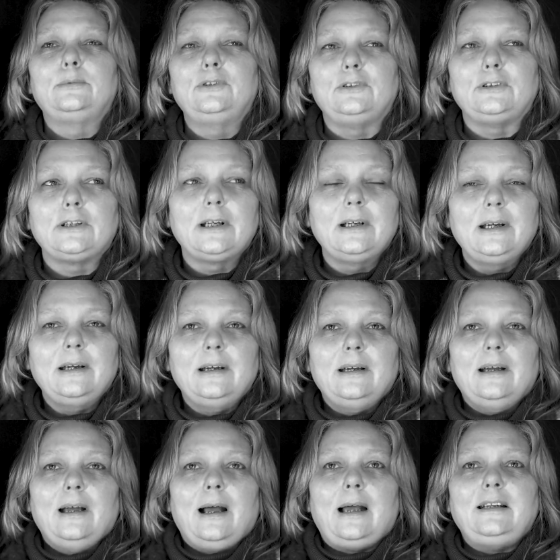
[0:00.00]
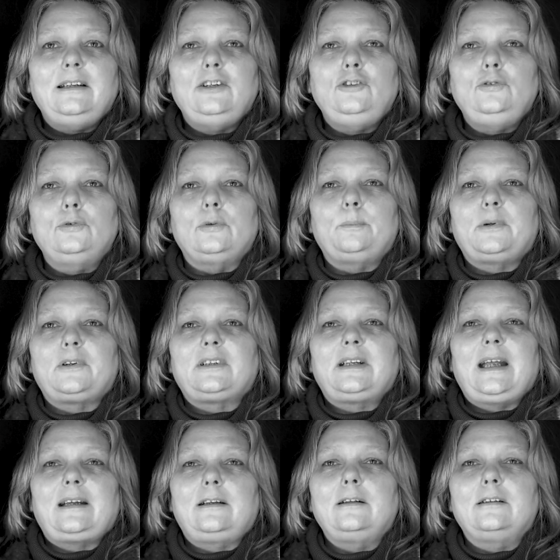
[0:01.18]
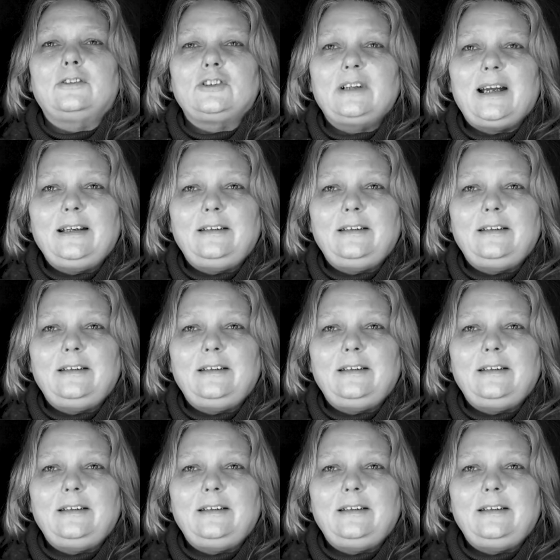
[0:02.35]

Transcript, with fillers: woods. I need your particulars," and I